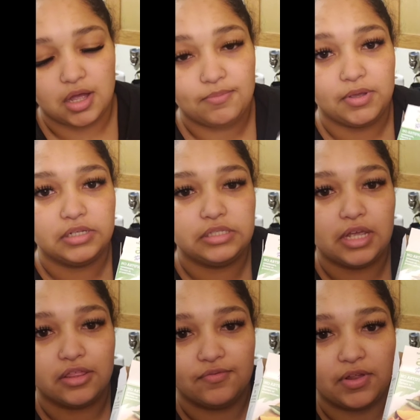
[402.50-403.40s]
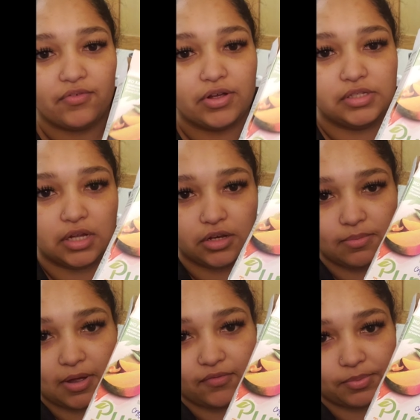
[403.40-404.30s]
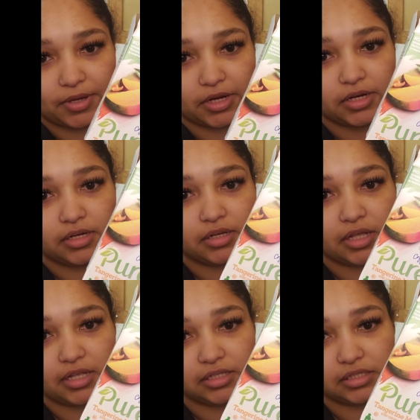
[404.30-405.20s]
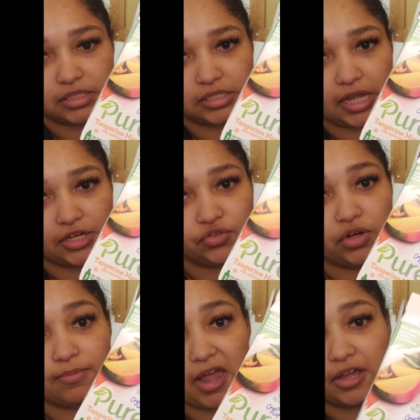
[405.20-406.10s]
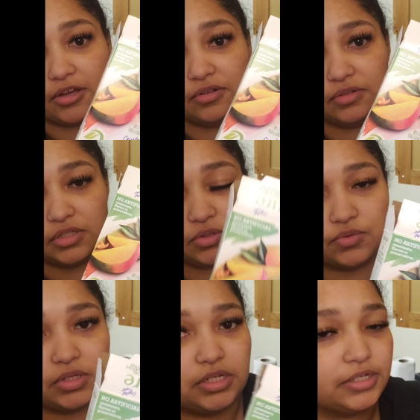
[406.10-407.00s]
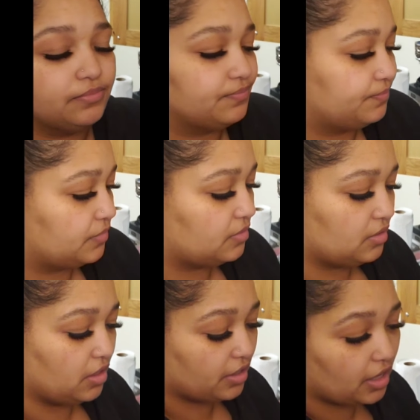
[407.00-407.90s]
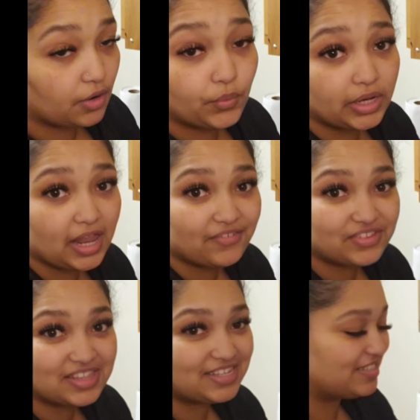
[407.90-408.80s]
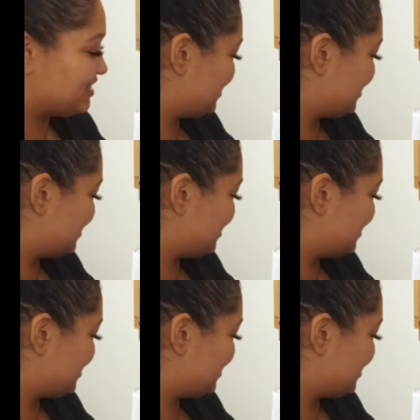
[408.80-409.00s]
here's the other flavor I was telling you about for Pure. It's the tangerine mango. This is really good. And we got one left of this.